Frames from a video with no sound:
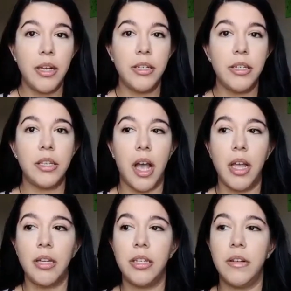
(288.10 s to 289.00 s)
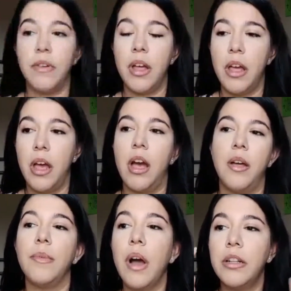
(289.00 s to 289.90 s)
and just kind of
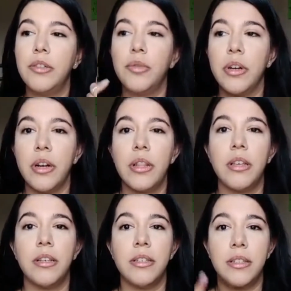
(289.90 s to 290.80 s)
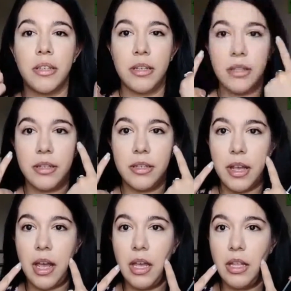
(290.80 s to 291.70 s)
contour the
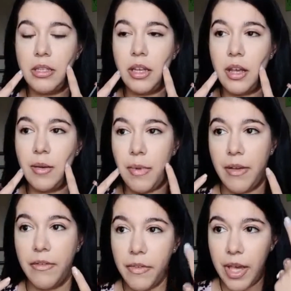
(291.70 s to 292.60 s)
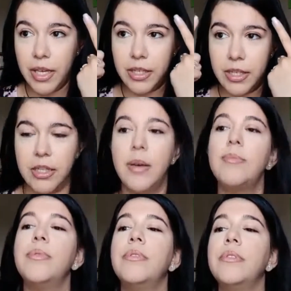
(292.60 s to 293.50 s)
sides of my face,
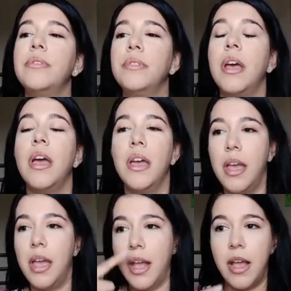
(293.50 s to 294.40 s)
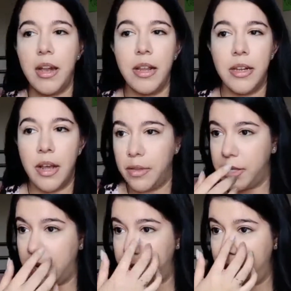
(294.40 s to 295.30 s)
temples, and down
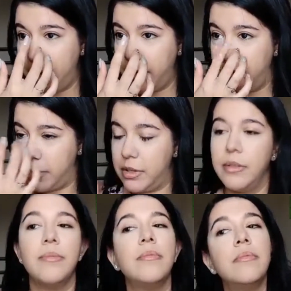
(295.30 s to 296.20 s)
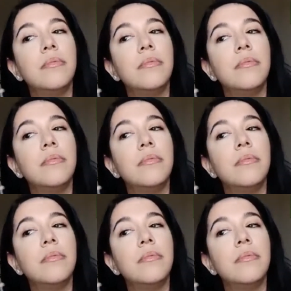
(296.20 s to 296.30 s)
the side of my nose.